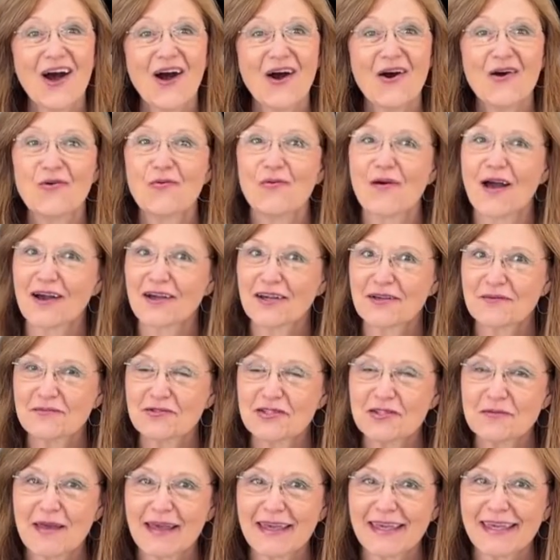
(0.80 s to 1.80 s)
y'all, welcome
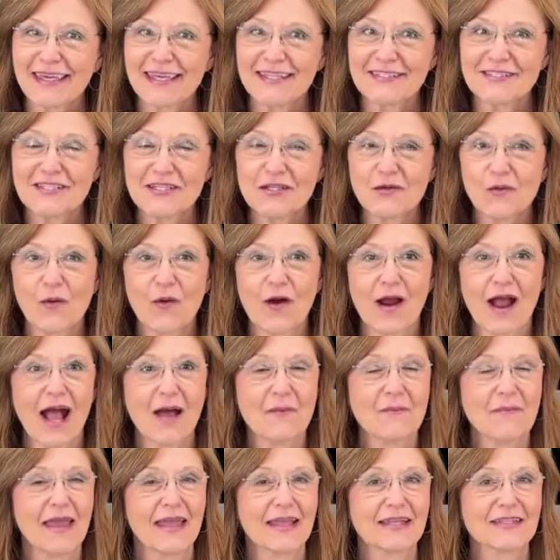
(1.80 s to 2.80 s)
to my kitchen where I
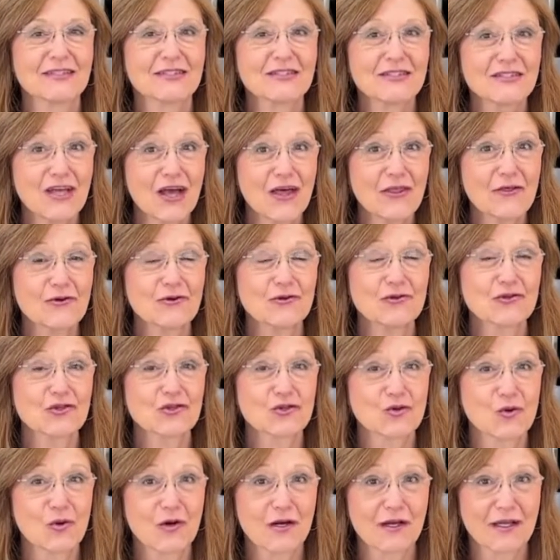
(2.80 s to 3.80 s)
make southern
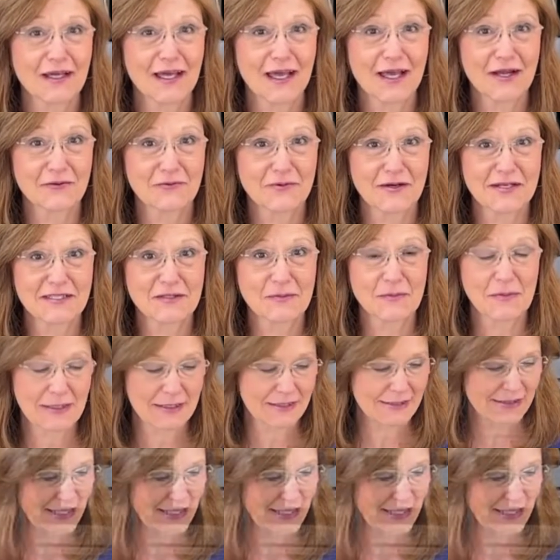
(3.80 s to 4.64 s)
shortcut recipes.